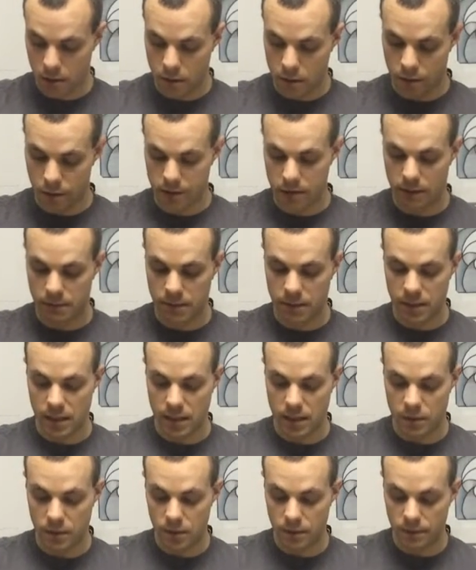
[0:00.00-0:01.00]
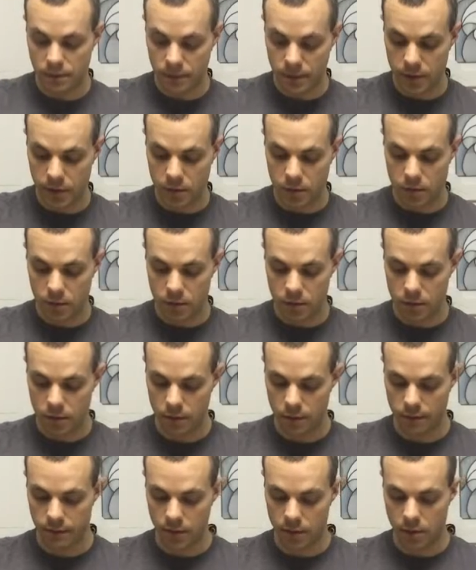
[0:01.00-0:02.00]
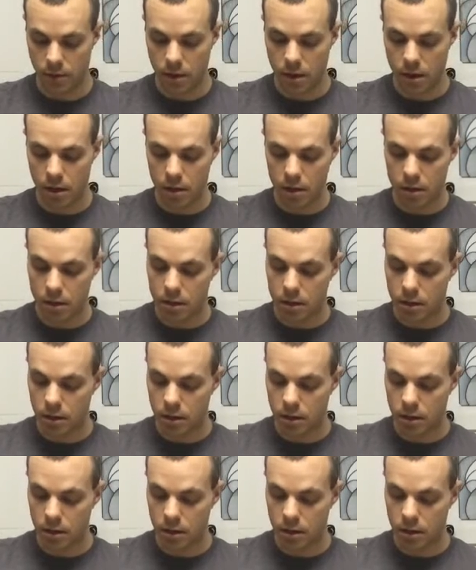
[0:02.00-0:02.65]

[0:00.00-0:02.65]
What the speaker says: with something that's good for you, good for your heart,